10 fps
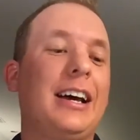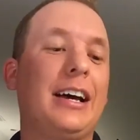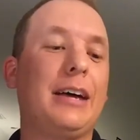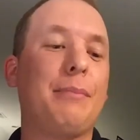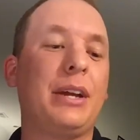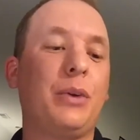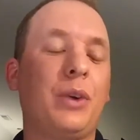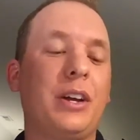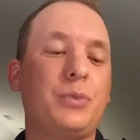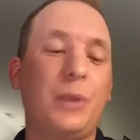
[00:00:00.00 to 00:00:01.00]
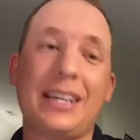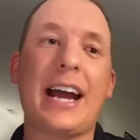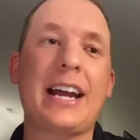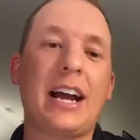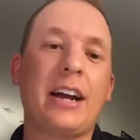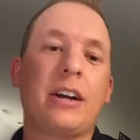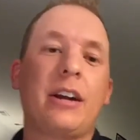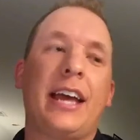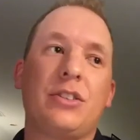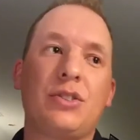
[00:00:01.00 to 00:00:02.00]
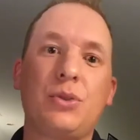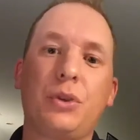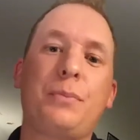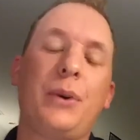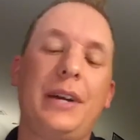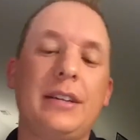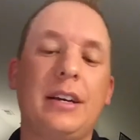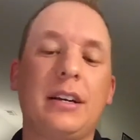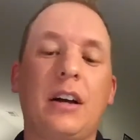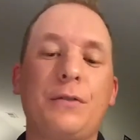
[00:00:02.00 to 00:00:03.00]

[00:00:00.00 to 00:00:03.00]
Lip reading: But it was with a 9-iron at Sewell's Point